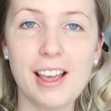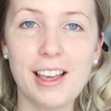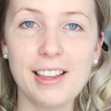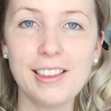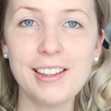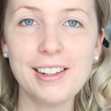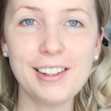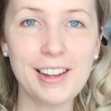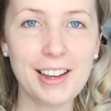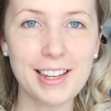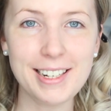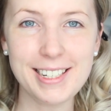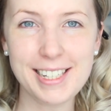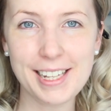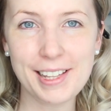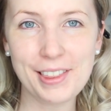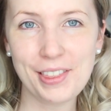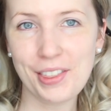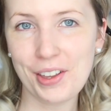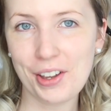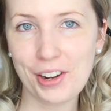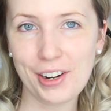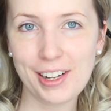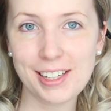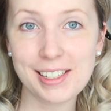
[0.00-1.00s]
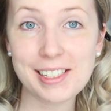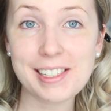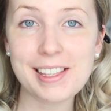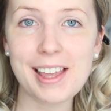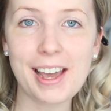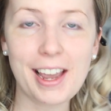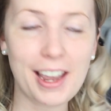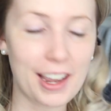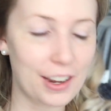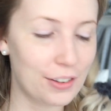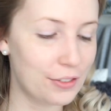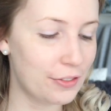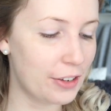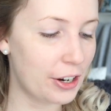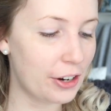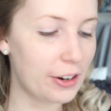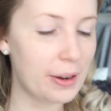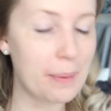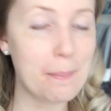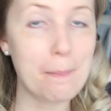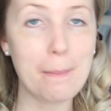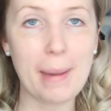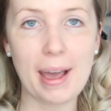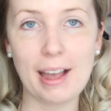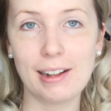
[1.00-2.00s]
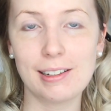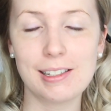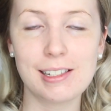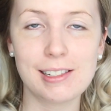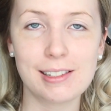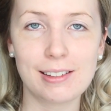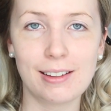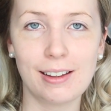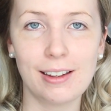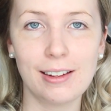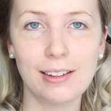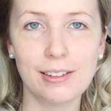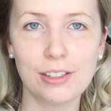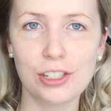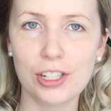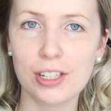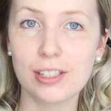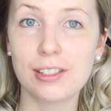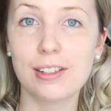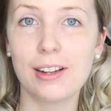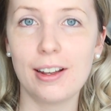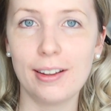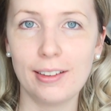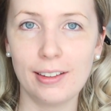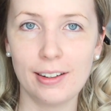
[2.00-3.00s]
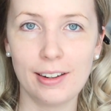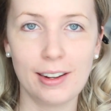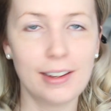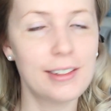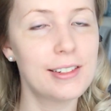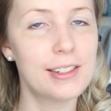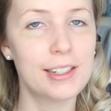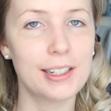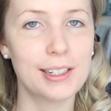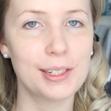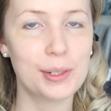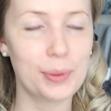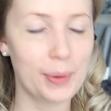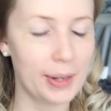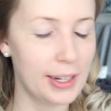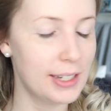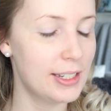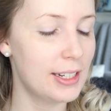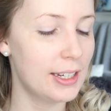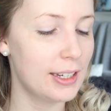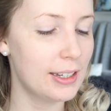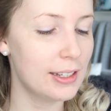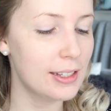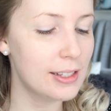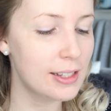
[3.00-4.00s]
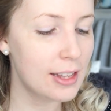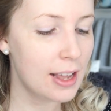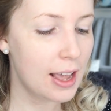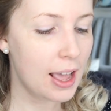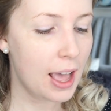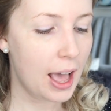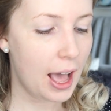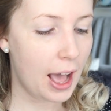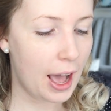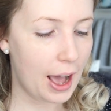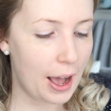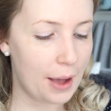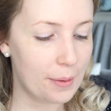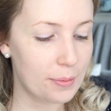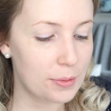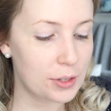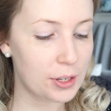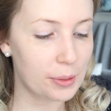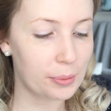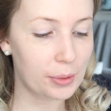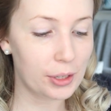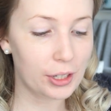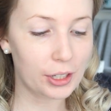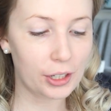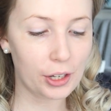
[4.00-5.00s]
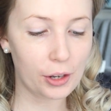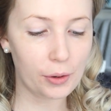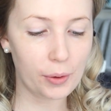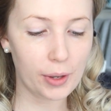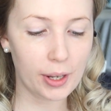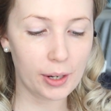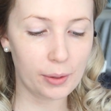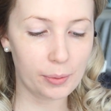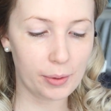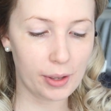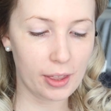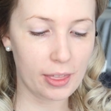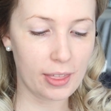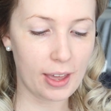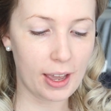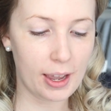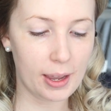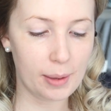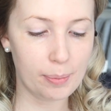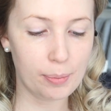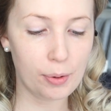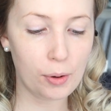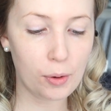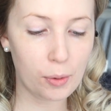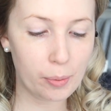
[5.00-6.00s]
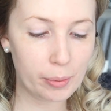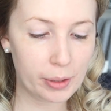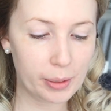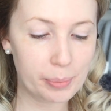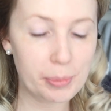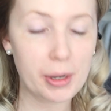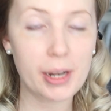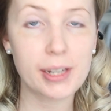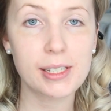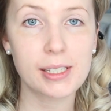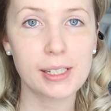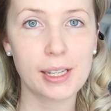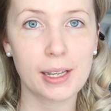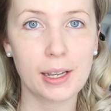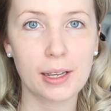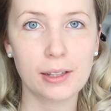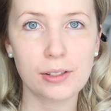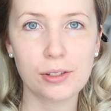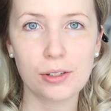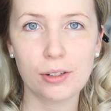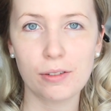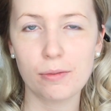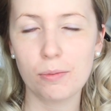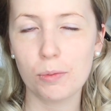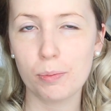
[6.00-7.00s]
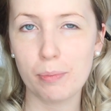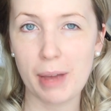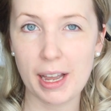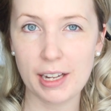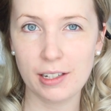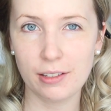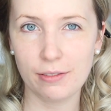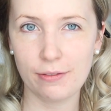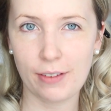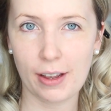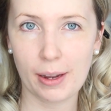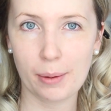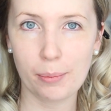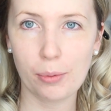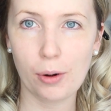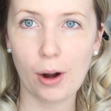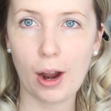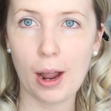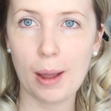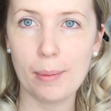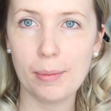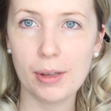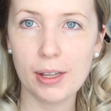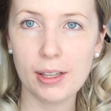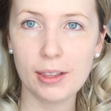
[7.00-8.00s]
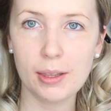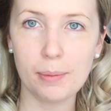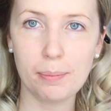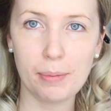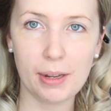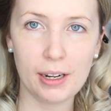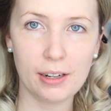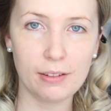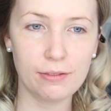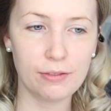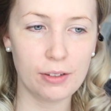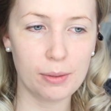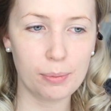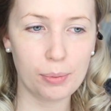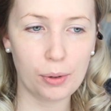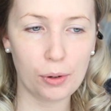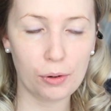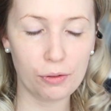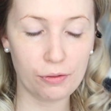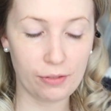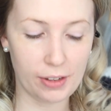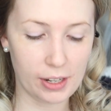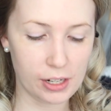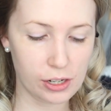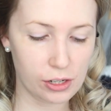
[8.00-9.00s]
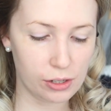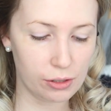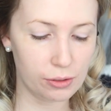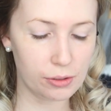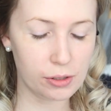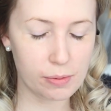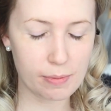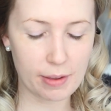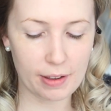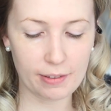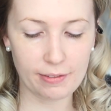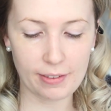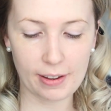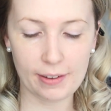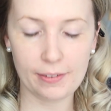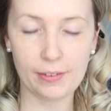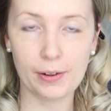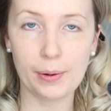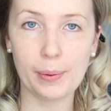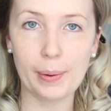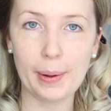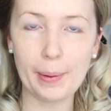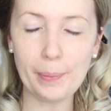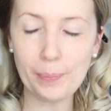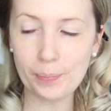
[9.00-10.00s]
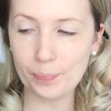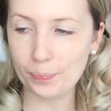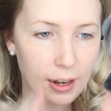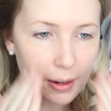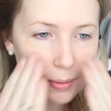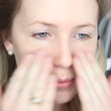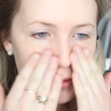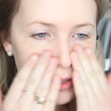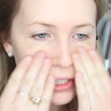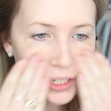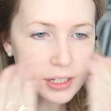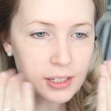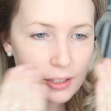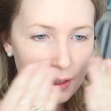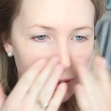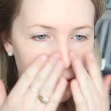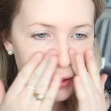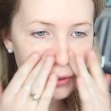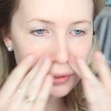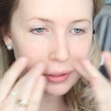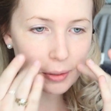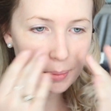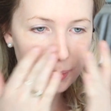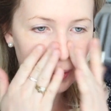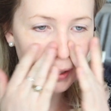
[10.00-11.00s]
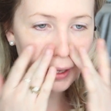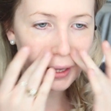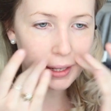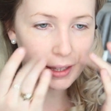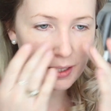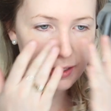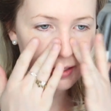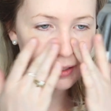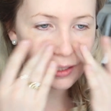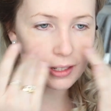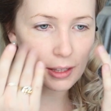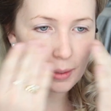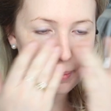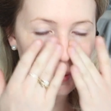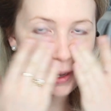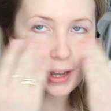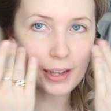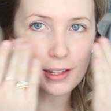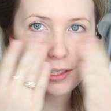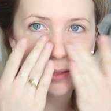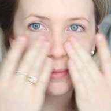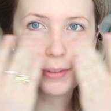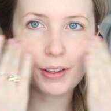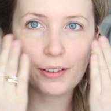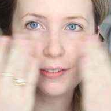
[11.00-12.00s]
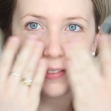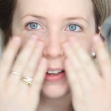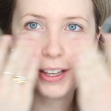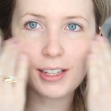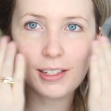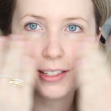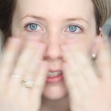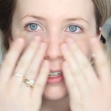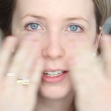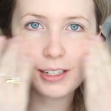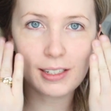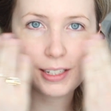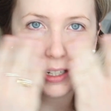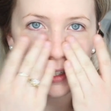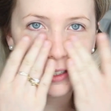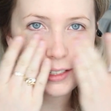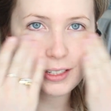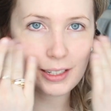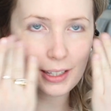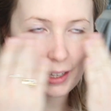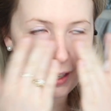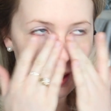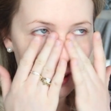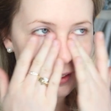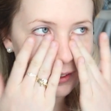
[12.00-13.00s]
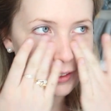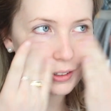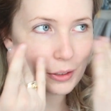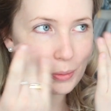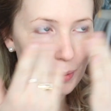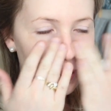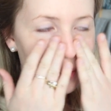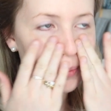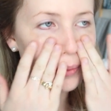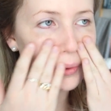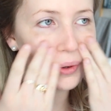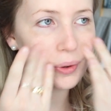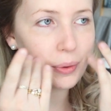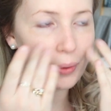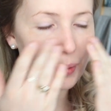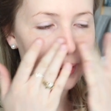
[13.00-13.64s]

So in the 1930s, they had very matte skin, just like the 1920s. Um, so I'm going to go in with a pore minimizing sort of mattifying primer, the Benefit Porefessional's, my favorite one. And I'm just going to apply this to the parts of my face that tend to get a little bit more